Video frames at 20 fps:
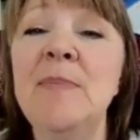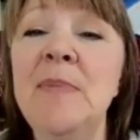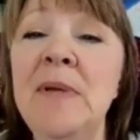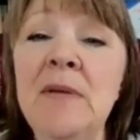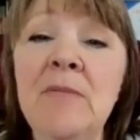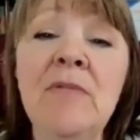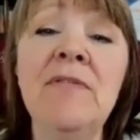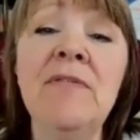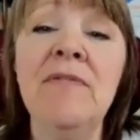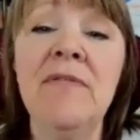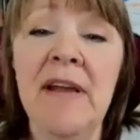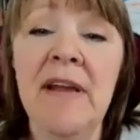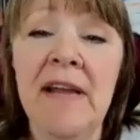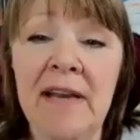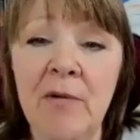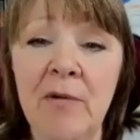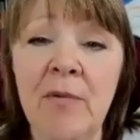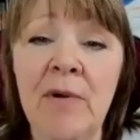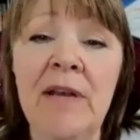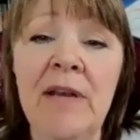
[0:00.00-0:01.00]
been
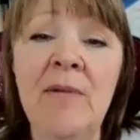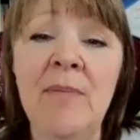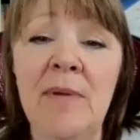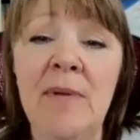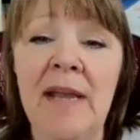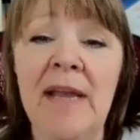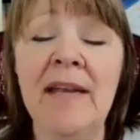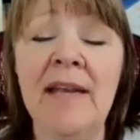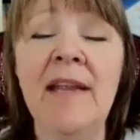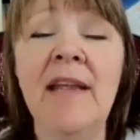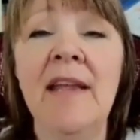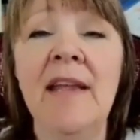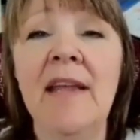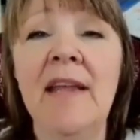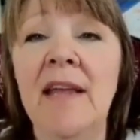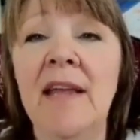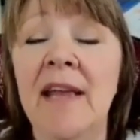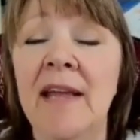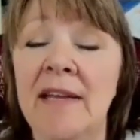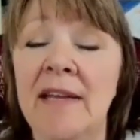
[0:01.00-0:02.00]
refined quite a bit
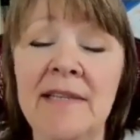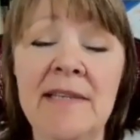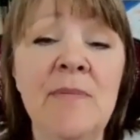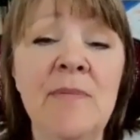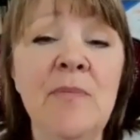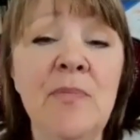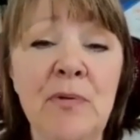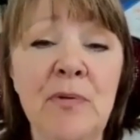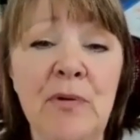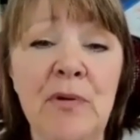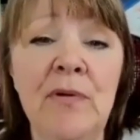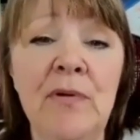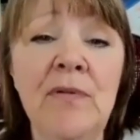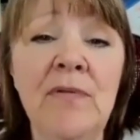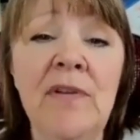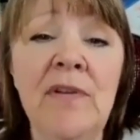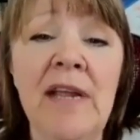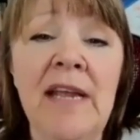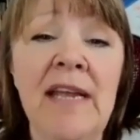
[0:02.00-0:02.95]
and it's improved,